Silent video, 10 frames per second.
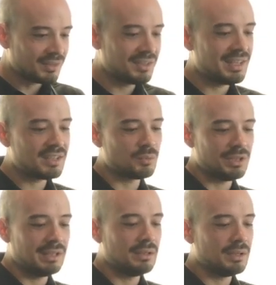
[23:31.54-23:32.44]
text would
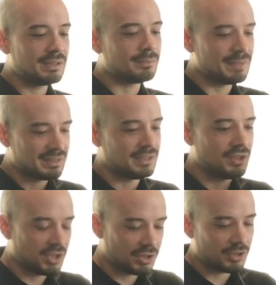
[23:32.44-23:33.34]
inherit basically the
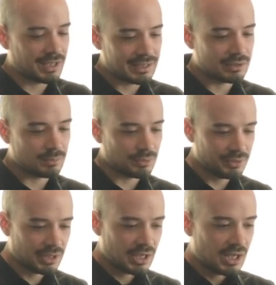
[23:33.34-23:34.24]
color and the bold.
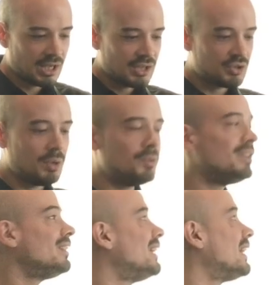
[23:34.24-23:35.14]
So it would
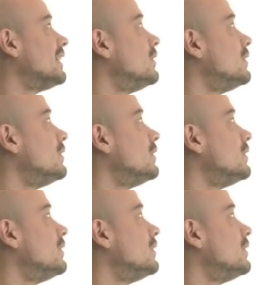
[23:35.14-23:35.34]
look like in